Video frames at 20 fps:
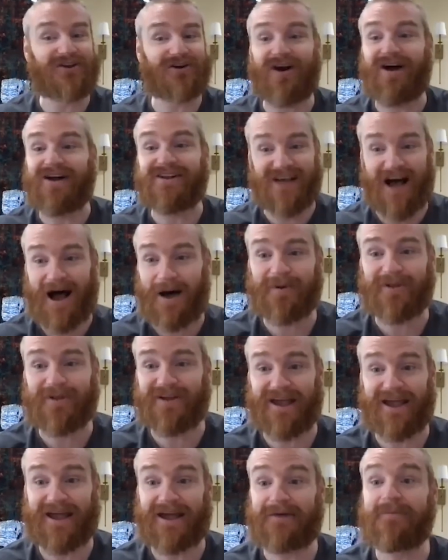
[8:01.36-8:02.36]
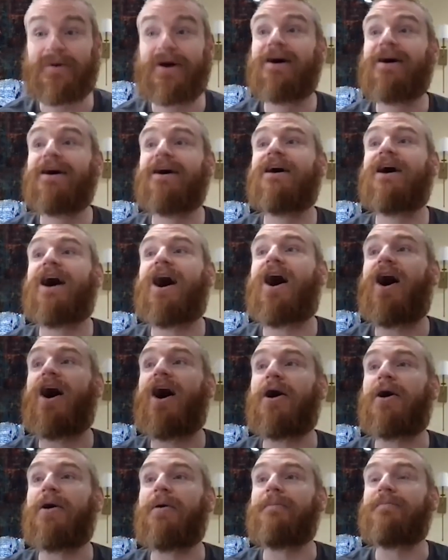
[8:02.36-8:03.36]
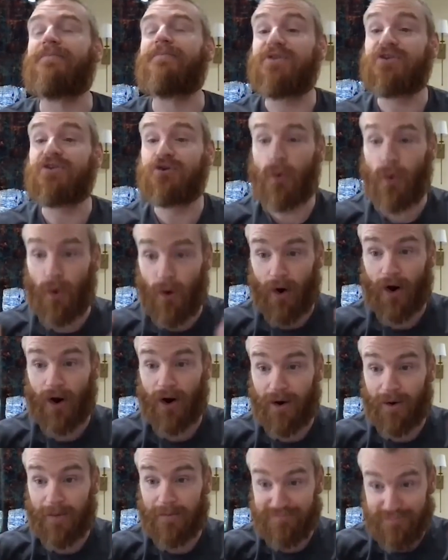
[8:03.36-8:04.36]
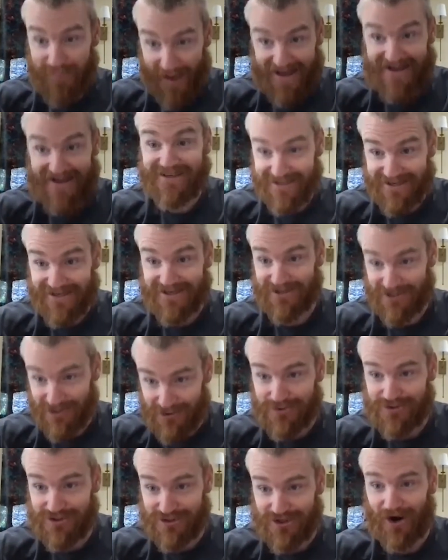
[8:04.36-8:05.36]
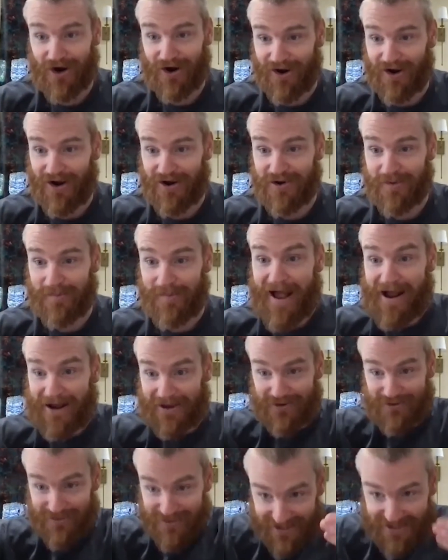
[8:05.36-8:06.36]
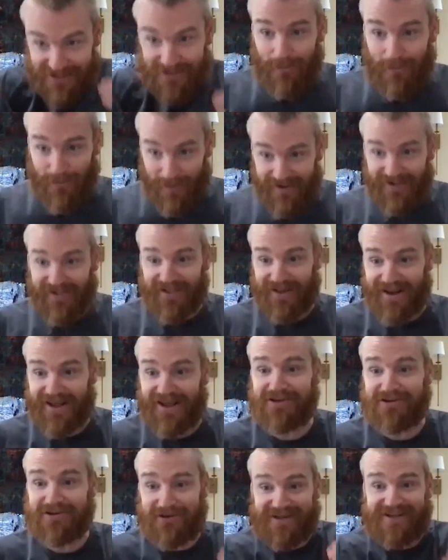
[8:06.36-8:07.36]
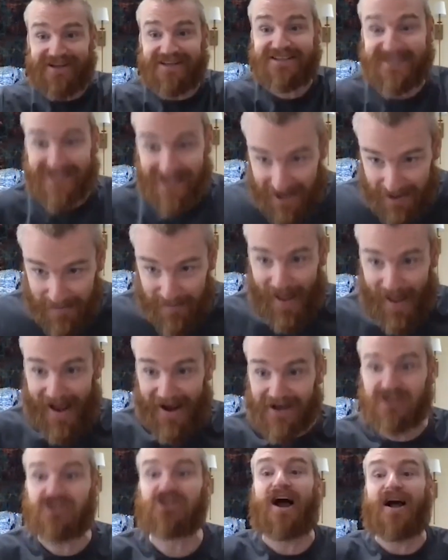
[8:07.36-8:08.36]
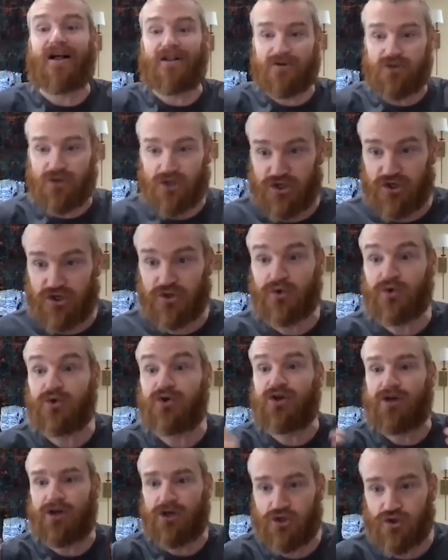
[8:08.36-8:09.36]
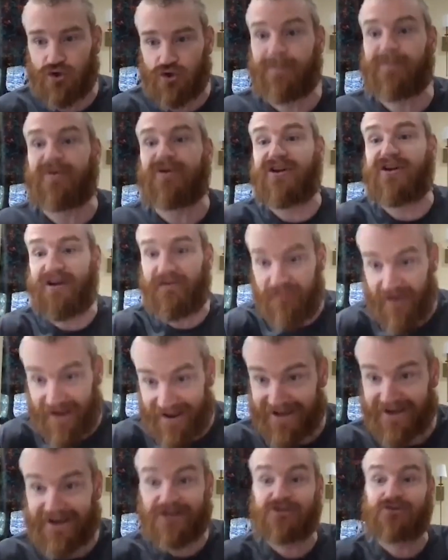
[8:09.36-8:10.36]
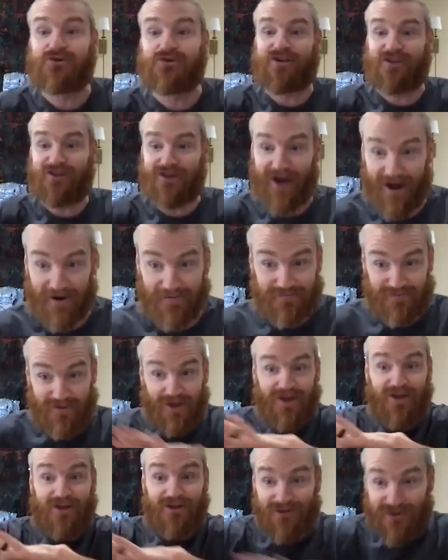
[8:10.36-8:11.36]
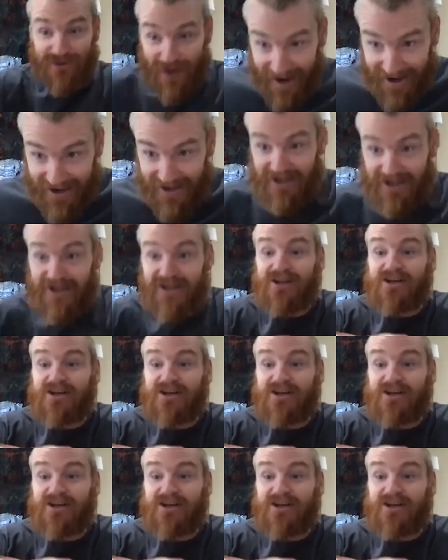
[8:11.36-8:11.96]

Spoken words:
you're on top of the game, you're painting a huge target on your back. You need to reel it in. You need to sandbag a challenge or two. You need a trip. You need to fake an injury. You gotta